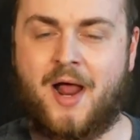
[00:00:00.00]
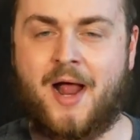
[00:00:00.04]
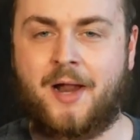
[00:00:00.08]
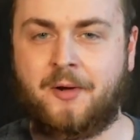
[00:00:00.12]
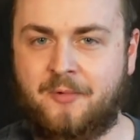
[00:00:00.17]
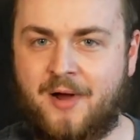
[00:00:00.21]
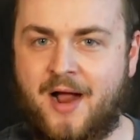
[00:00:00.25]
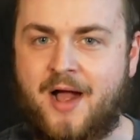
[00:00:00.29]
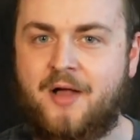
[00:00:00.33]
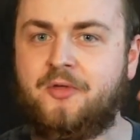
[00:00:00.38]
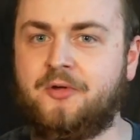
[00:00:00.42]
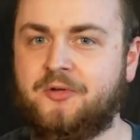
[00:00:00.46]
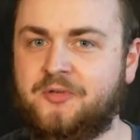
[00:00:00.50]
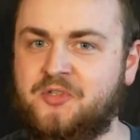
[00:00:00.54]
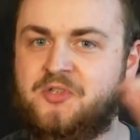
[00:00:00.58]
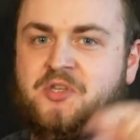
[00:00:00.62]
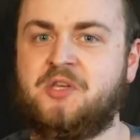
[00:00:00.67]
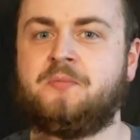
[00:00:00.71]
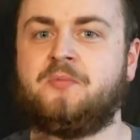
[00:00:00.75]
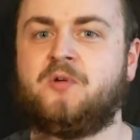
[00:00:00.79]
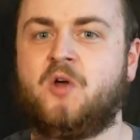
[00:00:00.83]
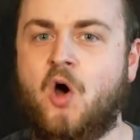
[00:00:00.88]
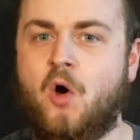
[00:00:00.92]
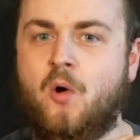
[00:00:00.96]
I'd rather see
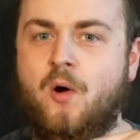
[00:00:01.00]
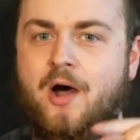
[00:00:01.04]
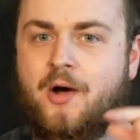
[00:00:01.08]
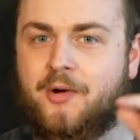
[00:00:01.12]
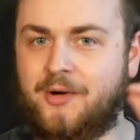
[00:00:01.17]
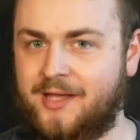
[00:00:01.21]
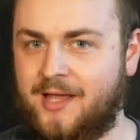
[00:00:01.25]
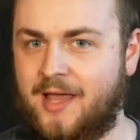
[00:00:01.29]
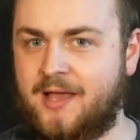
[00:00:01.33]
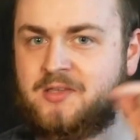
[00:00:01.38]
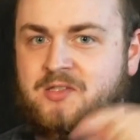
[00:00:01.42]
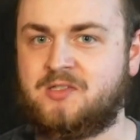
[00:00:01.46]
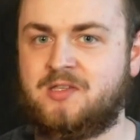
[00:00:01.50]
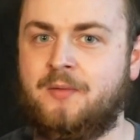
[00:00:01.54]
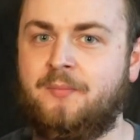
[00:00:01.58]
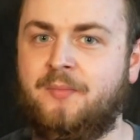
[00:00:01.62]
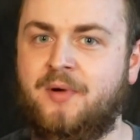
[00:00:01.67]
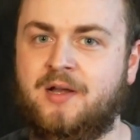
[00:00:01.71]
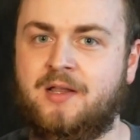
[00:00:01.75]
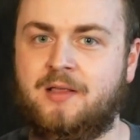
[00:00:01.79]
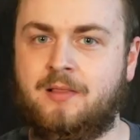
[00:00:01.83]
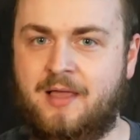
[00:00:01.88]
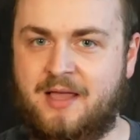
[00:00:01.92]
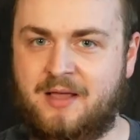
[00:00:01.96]
him go out against
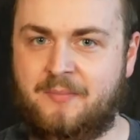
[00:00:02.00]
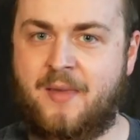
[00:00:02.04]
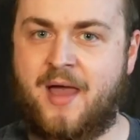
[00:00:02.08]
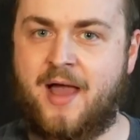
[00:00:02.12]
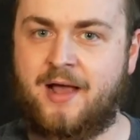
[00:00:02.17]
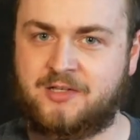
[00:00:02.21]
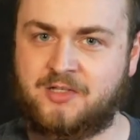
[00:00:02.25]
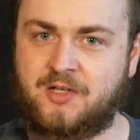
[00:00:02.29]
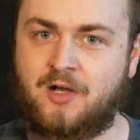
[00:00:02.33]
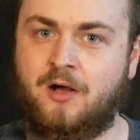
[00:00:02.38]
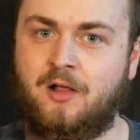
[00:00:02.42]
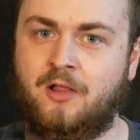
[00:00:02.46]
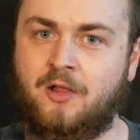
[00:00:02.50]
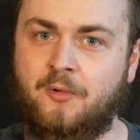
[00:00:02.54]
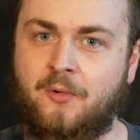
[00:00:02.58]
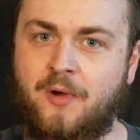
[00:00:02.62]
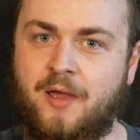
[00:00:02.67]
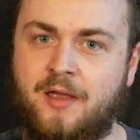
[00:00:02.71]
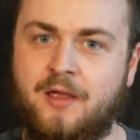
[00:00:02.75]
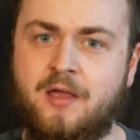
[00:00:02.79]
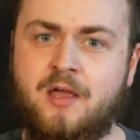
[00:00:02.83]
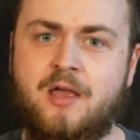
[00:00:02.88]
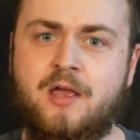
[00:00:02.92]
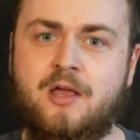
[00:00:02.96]
somebody like Max
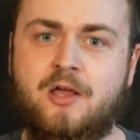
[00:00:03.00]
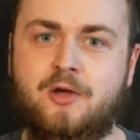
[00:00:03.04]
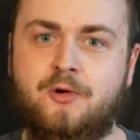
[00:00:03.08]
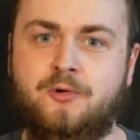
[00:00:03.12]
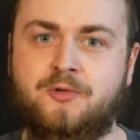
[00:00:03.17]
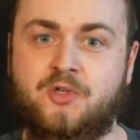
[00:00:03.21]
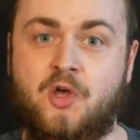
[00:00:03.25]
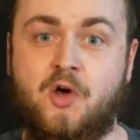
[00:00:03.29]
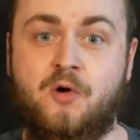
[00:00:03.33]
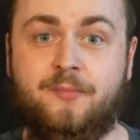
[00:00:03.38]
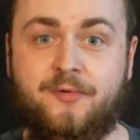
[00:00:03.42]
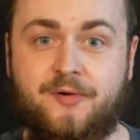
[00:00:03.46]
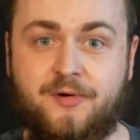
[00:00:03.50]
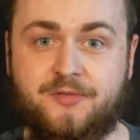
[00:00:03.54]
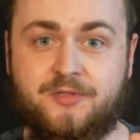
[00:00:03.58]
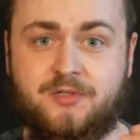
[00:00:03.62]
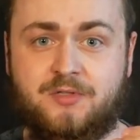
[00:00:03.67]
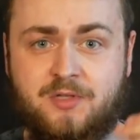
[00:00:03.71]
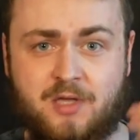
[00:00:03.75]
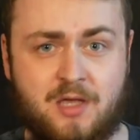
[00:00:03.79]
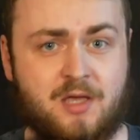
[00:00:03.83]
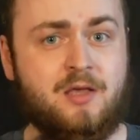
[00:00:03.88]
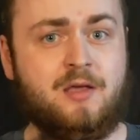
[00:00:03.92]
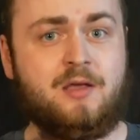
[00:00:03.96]
Holloway, who's
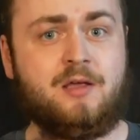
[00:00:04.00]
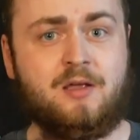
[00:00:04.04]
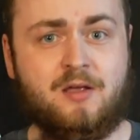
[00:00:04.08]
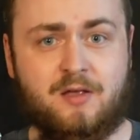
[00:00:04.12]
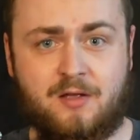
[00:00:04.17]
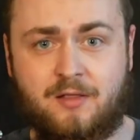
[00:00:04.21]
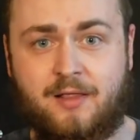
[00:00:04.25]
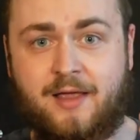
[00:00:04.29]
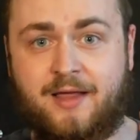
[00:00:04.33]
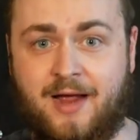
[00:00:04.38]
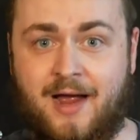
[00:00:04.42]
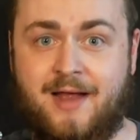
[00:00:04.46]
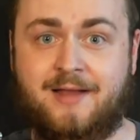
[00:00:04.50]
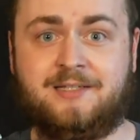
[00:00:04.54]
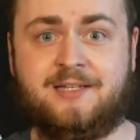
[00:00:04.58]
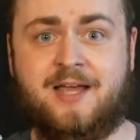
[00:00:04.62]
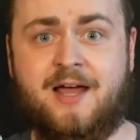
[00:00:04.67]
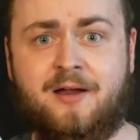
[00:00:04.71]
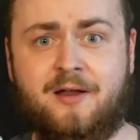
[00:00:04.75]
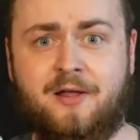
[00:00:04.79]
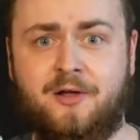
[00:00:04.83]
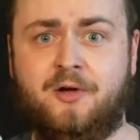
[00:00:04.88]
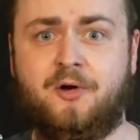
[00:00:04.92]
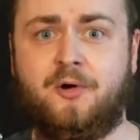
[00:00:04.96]
almost like
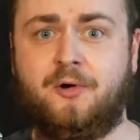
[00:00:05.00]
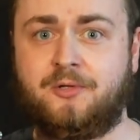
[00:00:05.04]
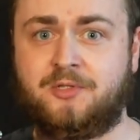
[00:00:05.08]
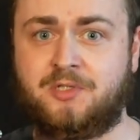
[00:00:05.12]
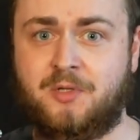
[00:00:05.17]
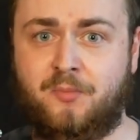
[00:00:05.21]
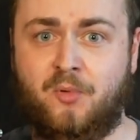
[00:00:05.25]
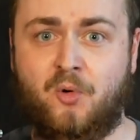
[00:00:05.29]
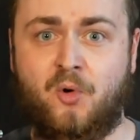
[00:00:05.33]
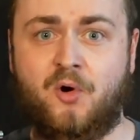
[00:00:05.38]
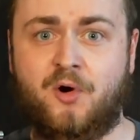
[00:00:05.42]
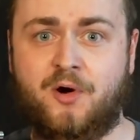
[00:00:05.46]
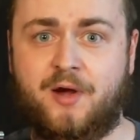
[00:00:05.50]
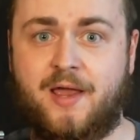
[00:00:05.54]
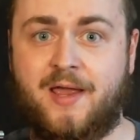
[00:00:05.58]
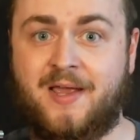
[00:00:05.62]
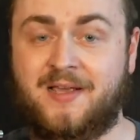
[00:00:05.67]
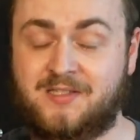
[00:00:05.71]
identical to Poirier.